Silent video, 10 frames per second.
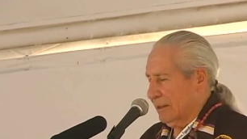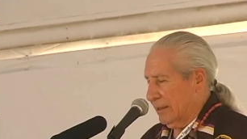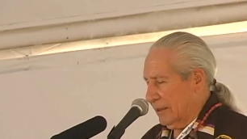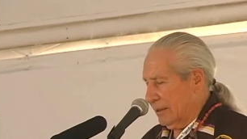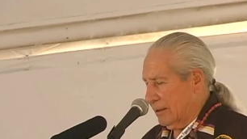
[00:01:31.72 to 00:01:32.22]

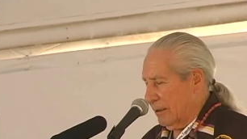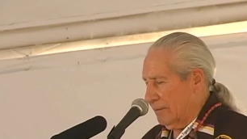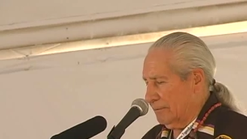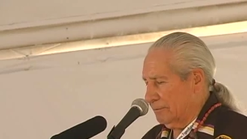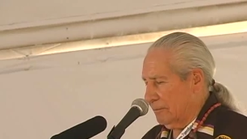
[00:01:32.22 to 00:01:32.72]

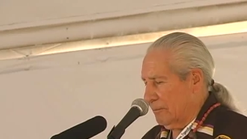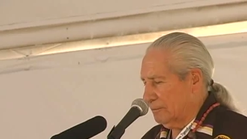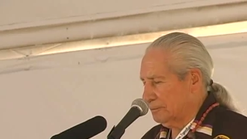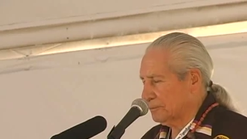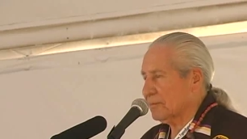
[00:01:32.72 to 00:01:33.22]
And
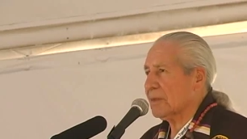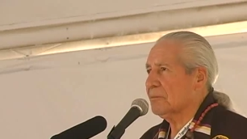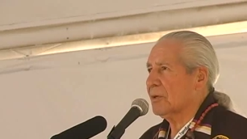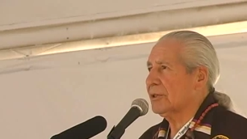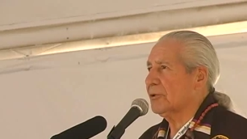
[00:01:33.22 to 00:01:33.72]

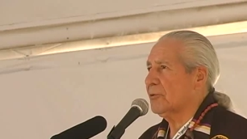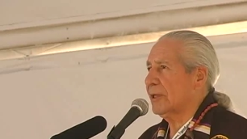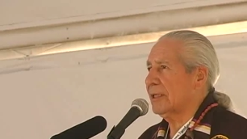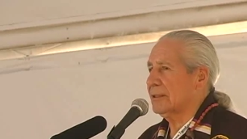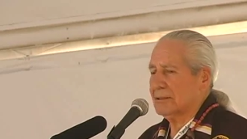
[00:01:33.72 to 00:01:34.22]
bring you
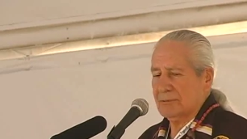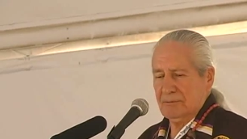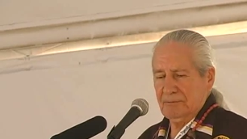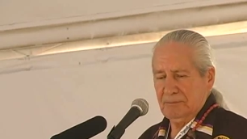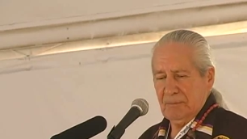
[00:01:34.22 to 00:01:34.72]
greetings
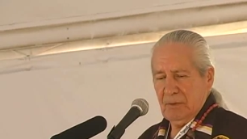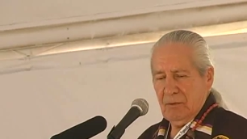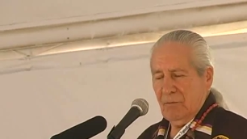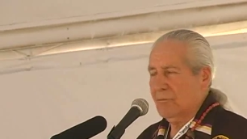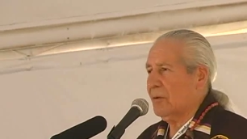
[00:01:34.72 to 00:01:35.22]

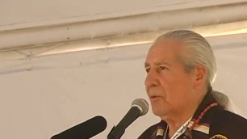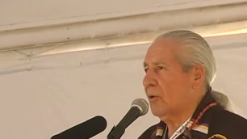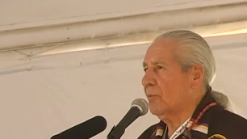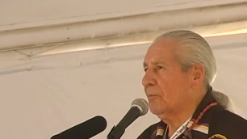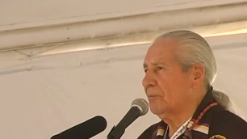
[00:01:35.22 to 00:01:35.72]
from home.